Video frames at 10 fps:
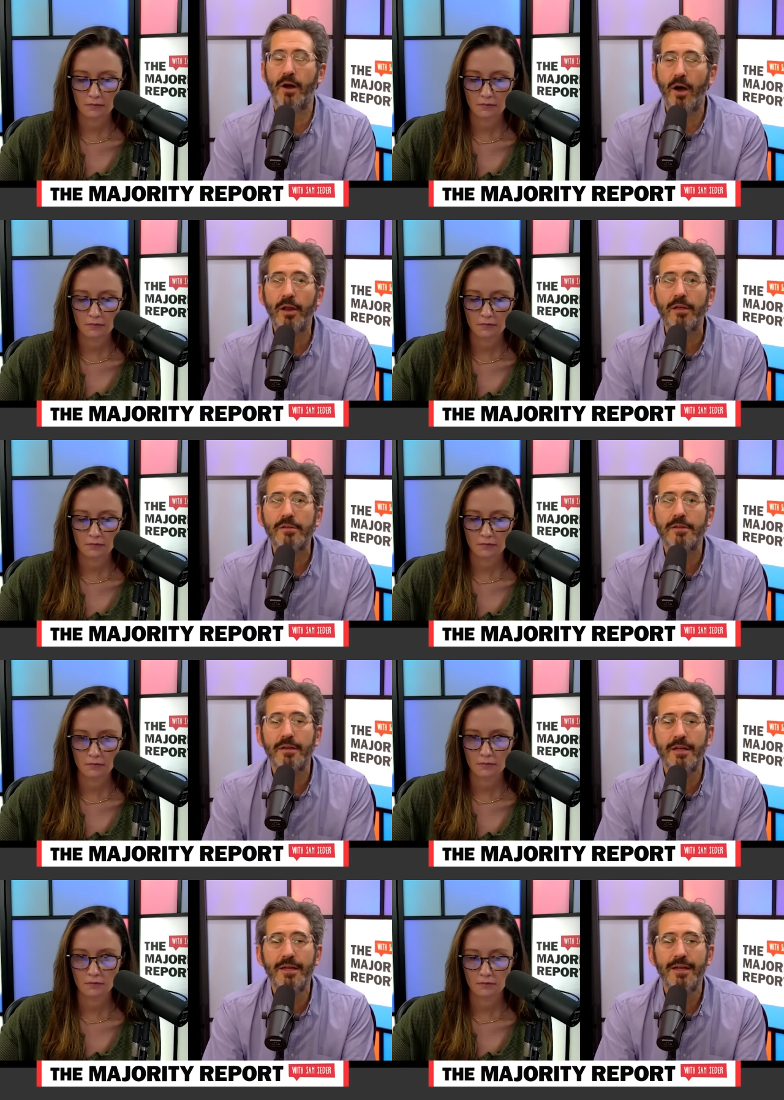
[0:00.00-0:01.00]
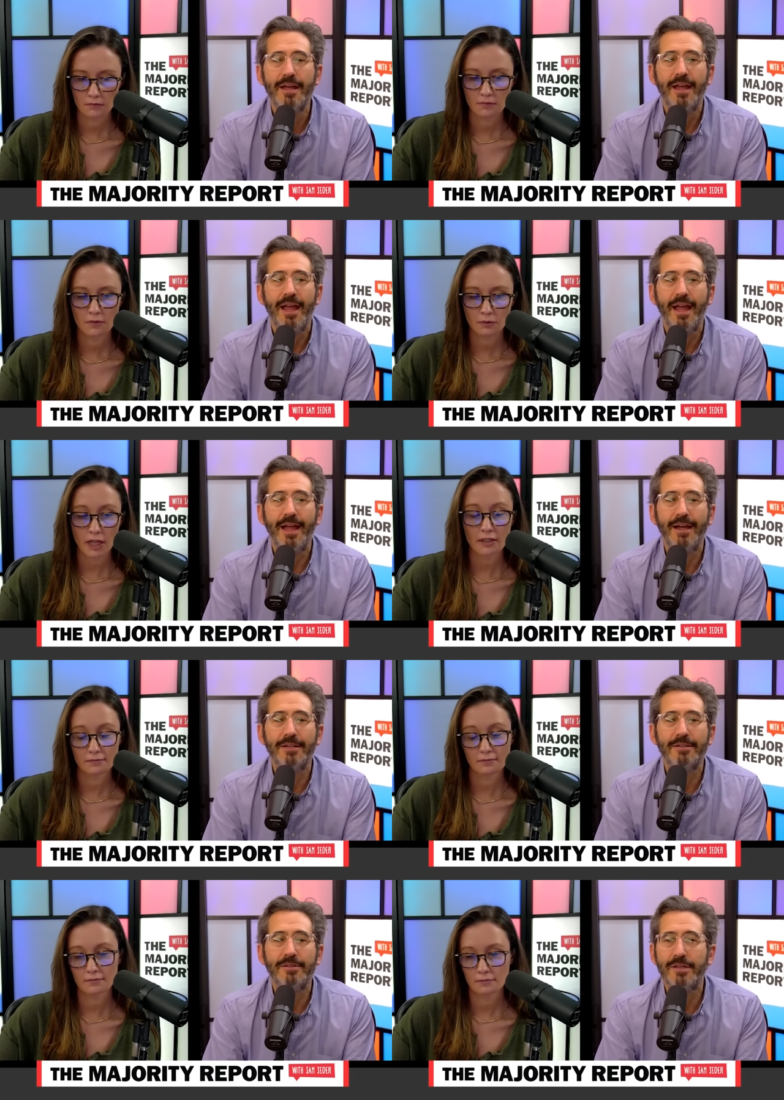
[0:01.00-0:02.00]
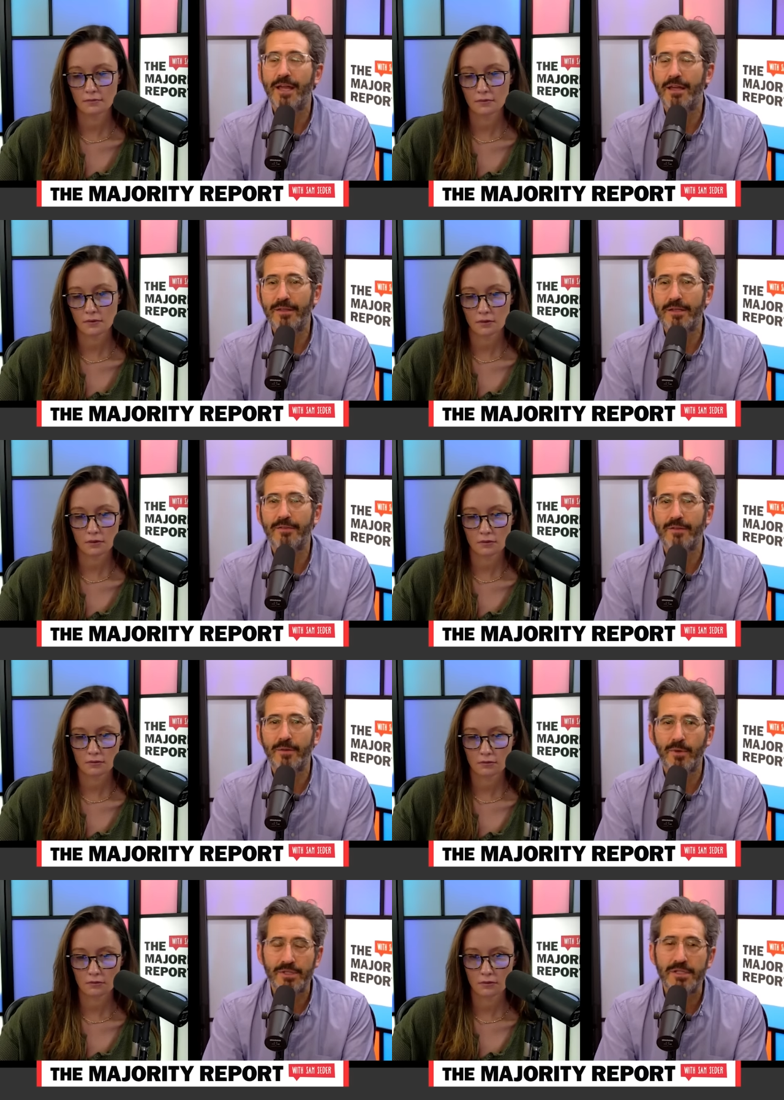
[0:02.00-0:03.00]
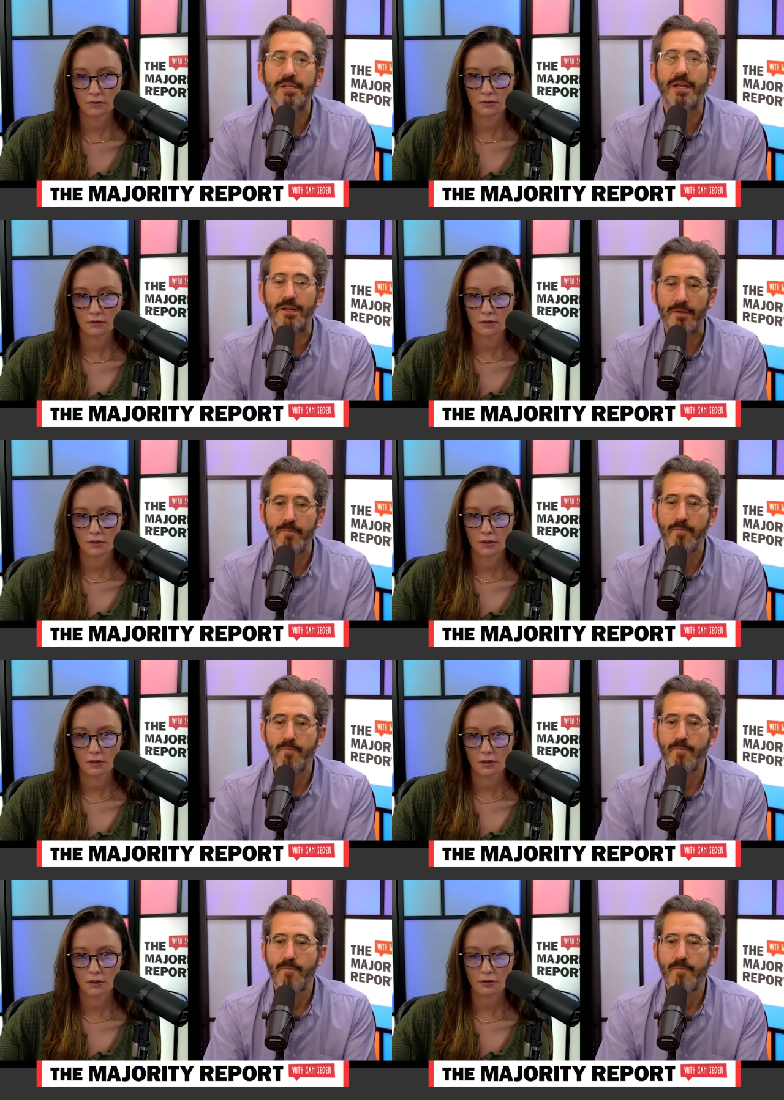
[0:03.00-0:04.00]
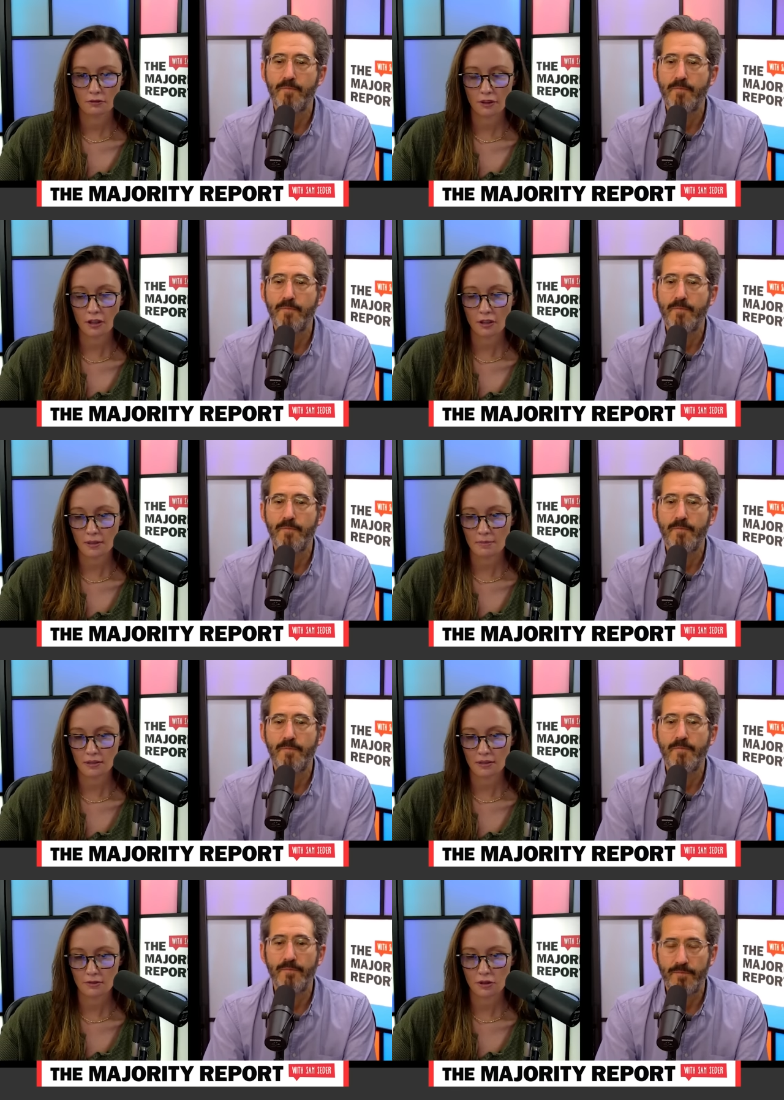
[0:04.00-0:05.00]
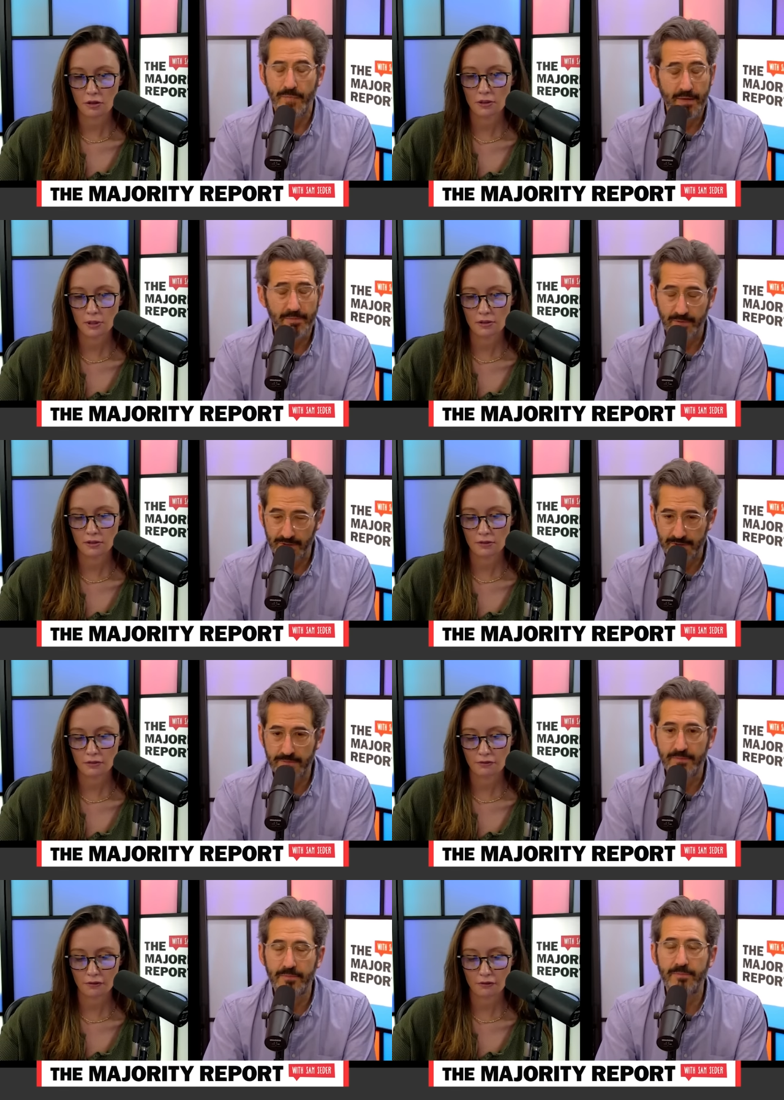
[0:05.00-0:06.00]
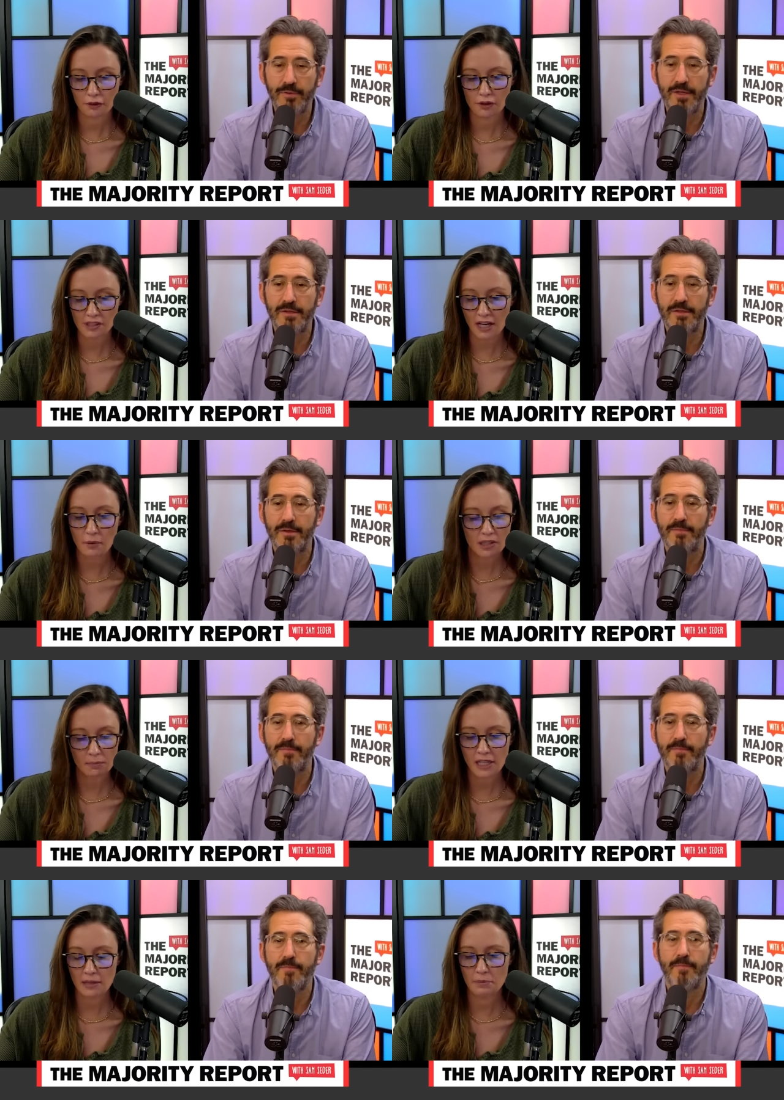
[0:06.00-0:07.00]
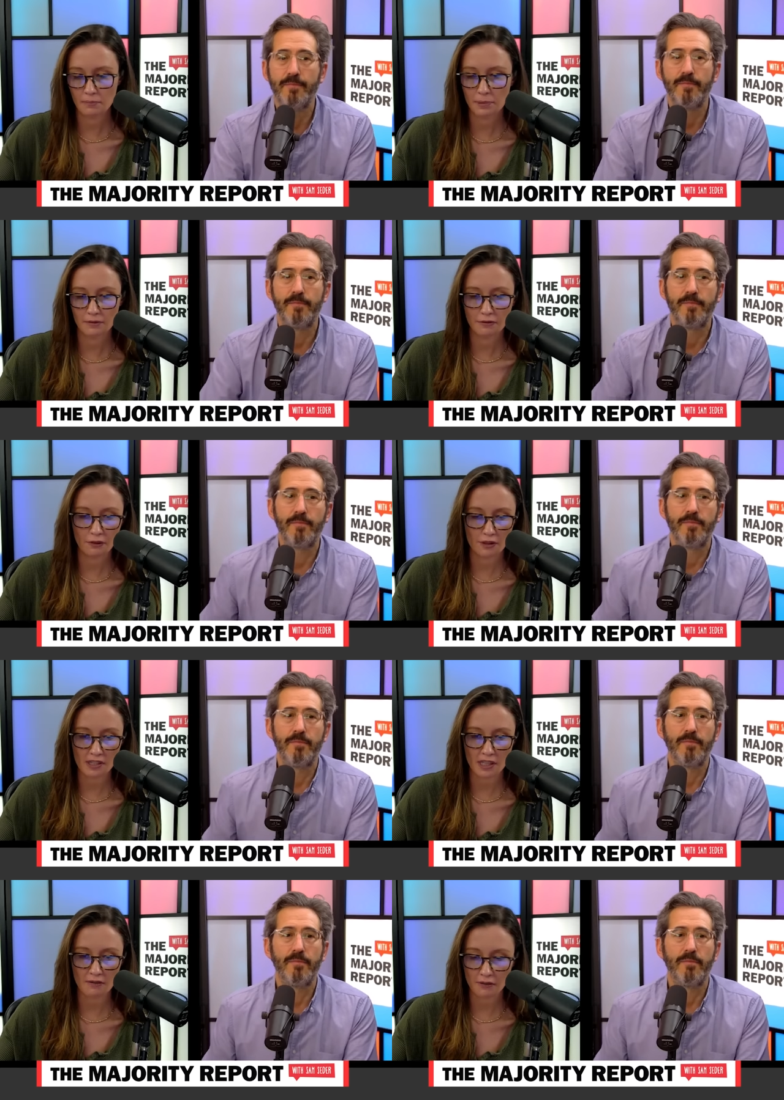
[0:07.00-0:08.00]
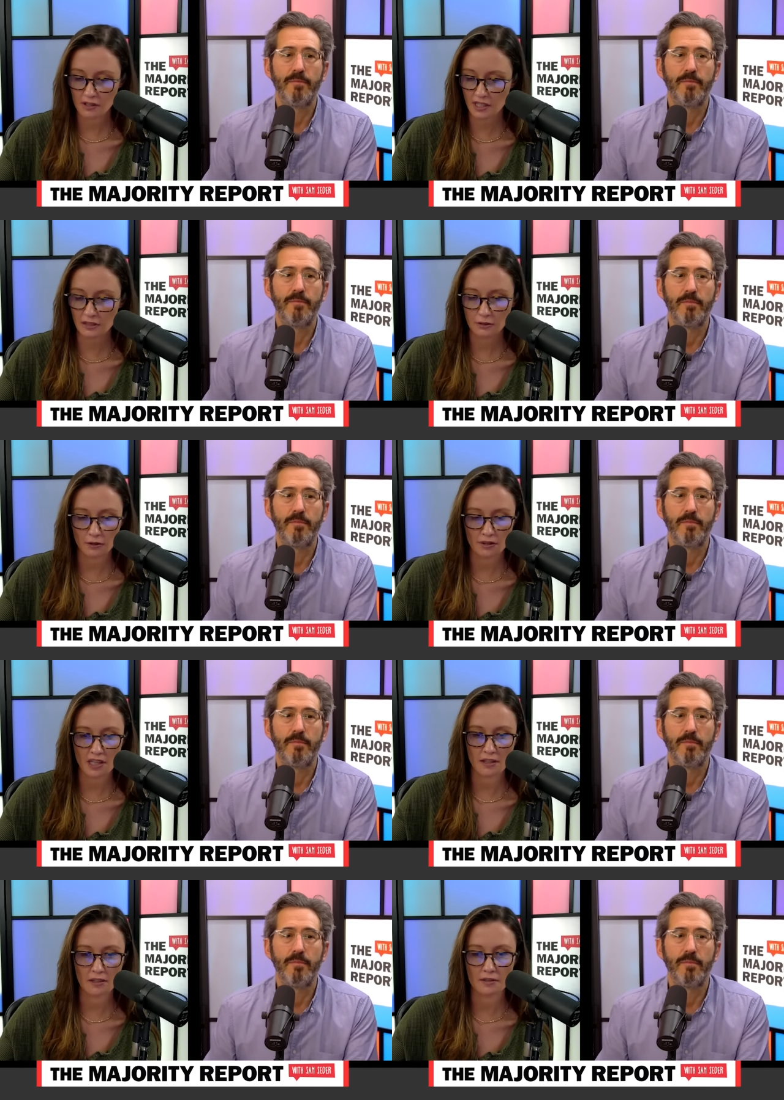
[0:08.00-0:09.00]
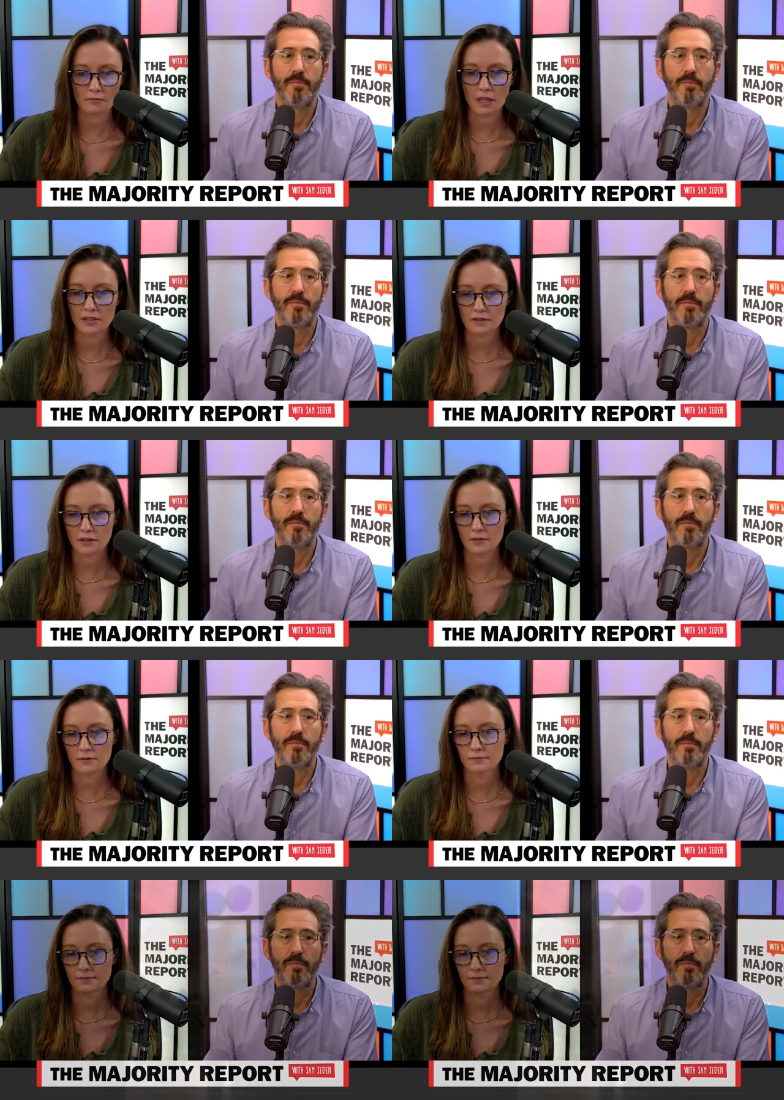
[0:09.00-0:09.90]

Speaker 1: honest, right? And say anything different than what she said here
Speaker 2: good for her. I mean, notable. Yep, let's first. I want to play it, but but first, first senator to say this, right? So.